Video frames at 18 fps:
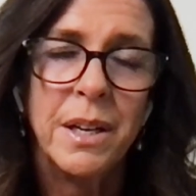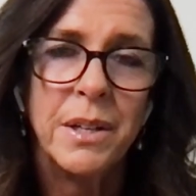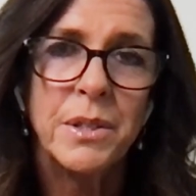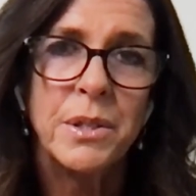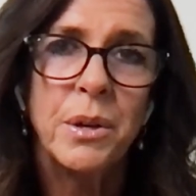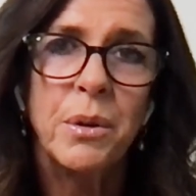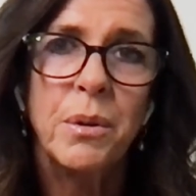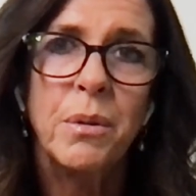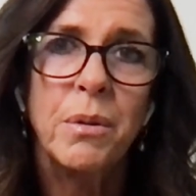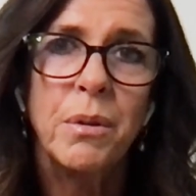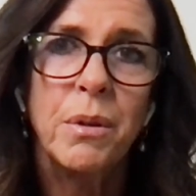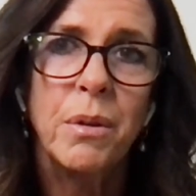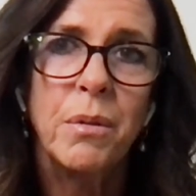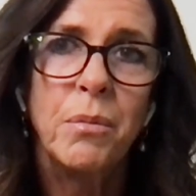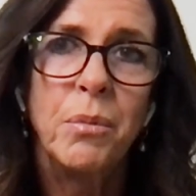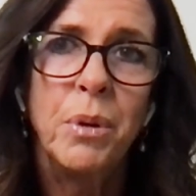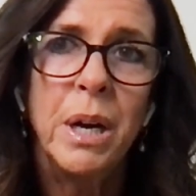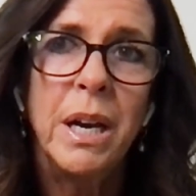So
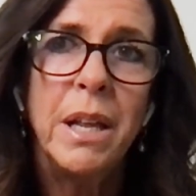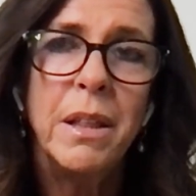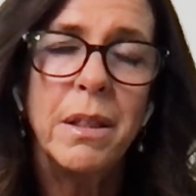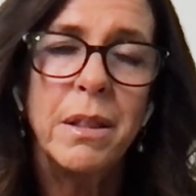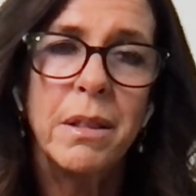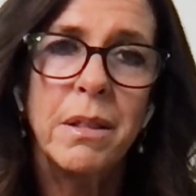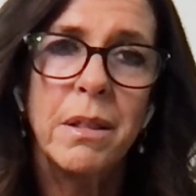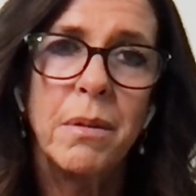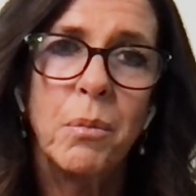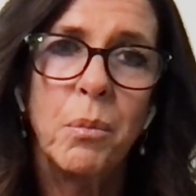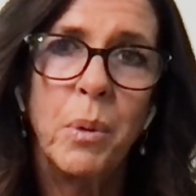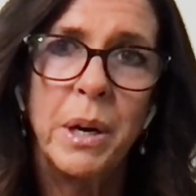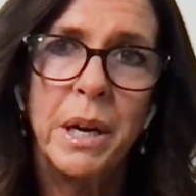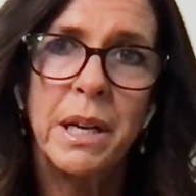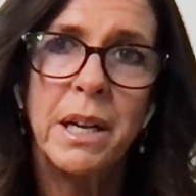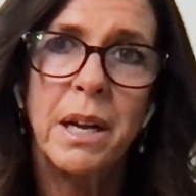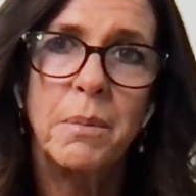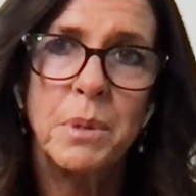really, when
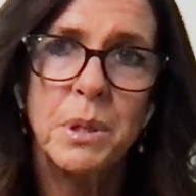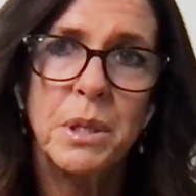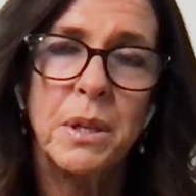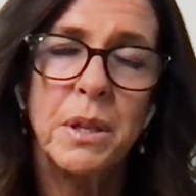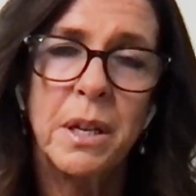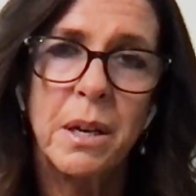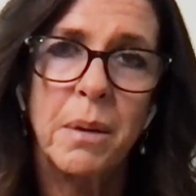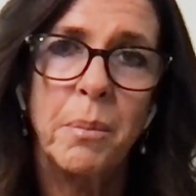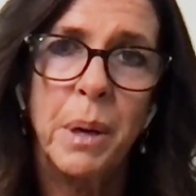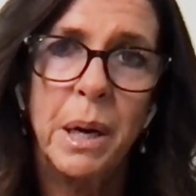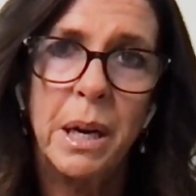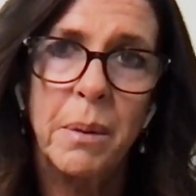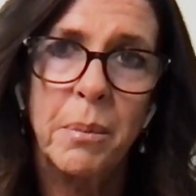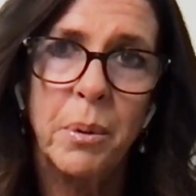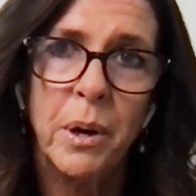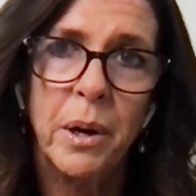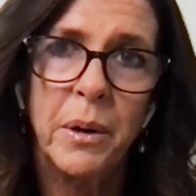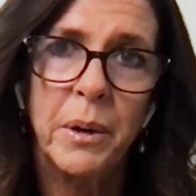it comes to the competing
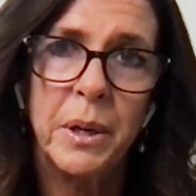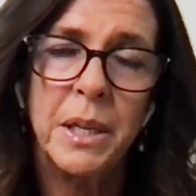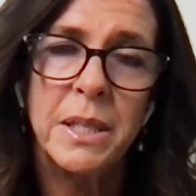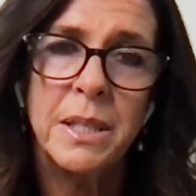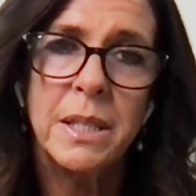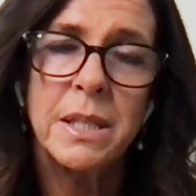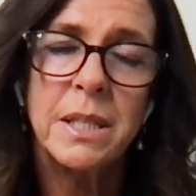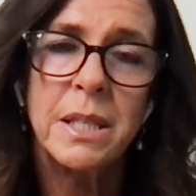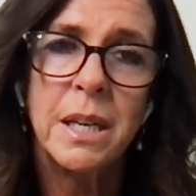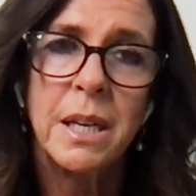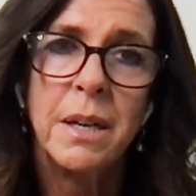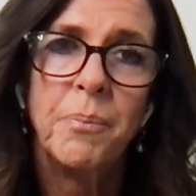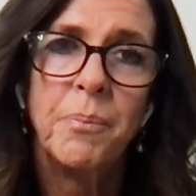priorities, it's